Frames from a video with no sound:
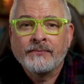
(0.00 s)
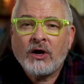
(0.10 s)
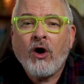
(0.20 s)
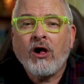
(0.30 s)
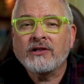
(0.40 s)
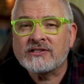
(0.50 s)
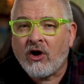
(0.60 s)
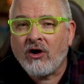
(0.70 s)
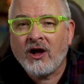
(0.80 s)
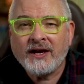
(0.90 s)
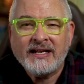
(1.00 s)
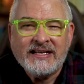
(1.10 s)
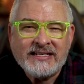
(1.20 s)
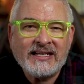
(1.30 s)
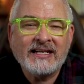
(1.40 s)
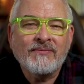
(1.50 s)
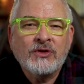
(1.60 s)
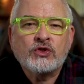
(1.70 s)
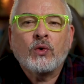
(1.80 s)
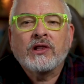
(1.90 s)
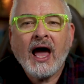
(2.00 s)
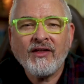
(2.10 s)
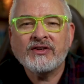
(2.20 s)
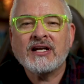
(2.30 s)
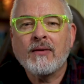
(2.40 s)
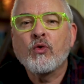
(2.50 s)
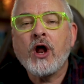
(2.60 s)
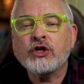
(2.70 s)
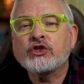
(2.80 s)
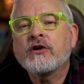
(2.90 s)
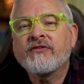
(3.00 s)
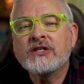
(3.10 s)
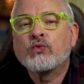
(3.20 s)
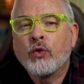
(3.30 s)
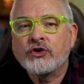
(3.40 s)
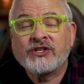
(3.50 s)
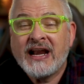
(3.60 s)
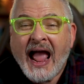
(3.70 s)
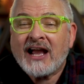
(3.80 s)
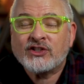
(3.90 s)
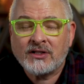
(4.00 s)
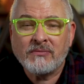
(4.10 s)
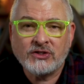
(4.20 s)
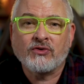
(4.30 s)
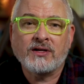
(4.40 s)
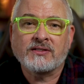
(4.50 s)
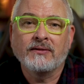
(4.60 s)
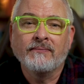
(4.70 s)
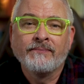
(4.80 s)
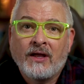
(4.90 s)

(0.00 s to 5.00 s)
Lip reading: Now, Hall is odd and needy, so a lot of the time we're not sure if his words can actually be trusted.